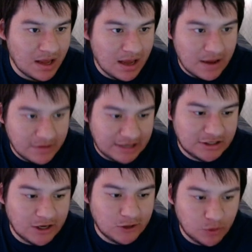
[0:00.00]
The next
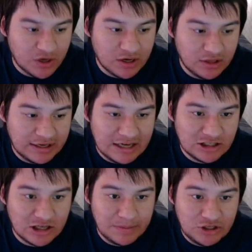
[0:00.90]
character we're going to look at is
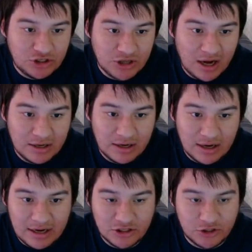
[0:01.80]
going to be John
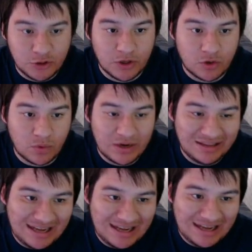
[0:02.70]
Stewart Green
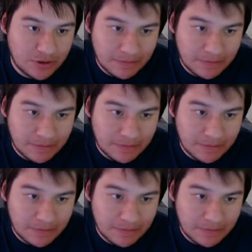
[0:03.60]
Lantern.